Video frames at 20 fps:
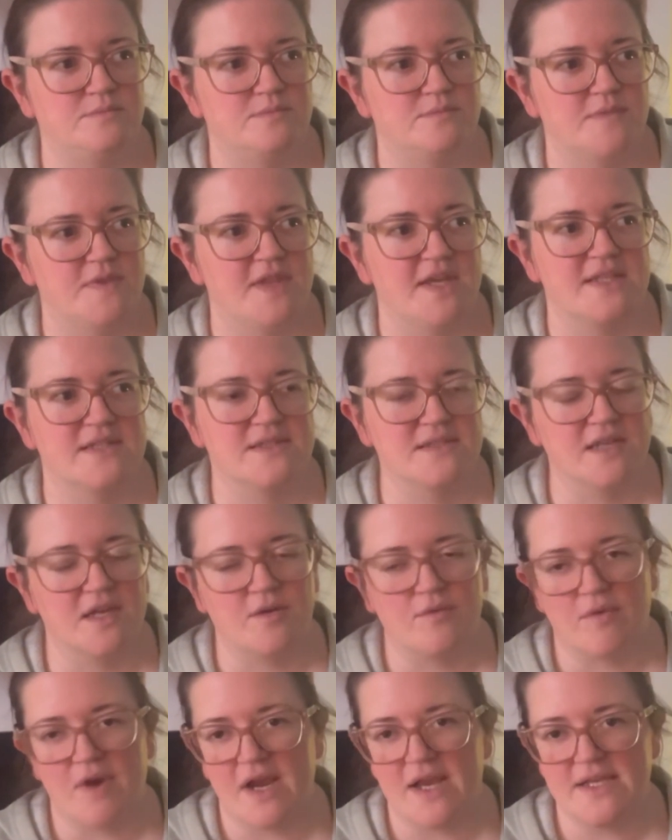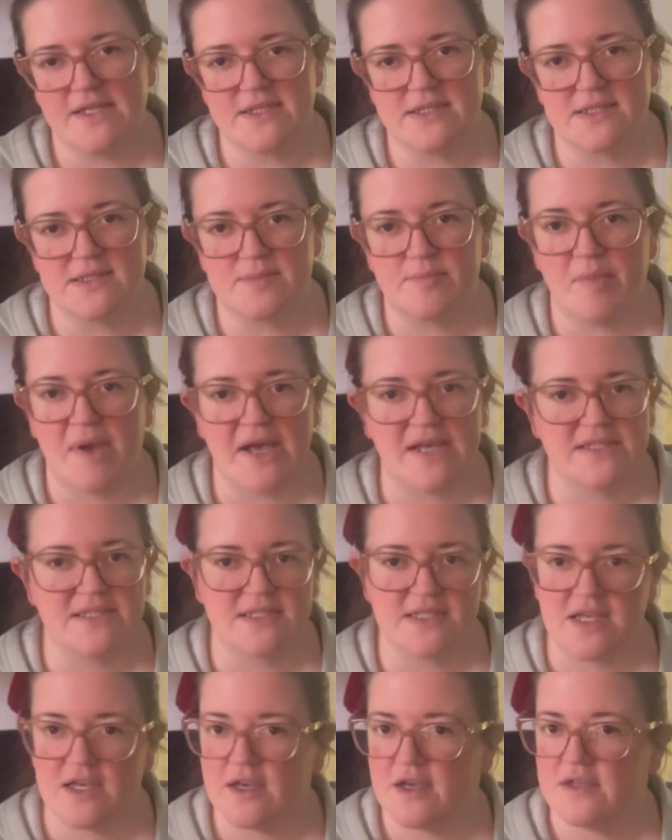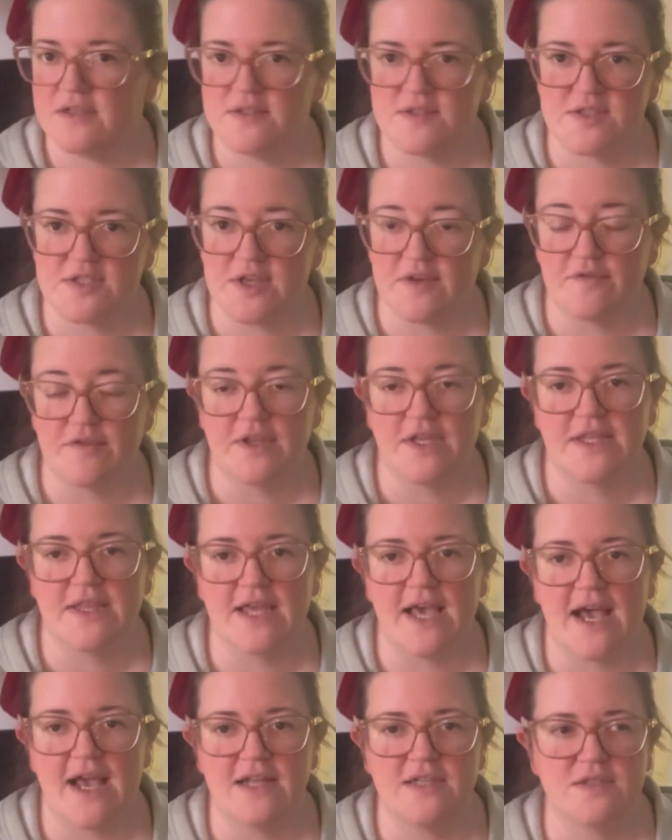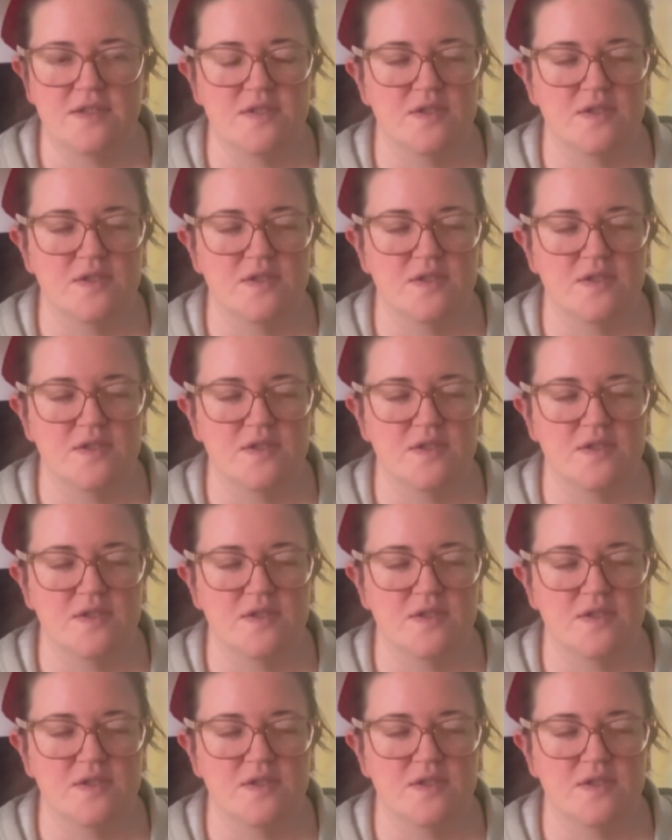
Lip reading: things like rice, pasta, stuff like that.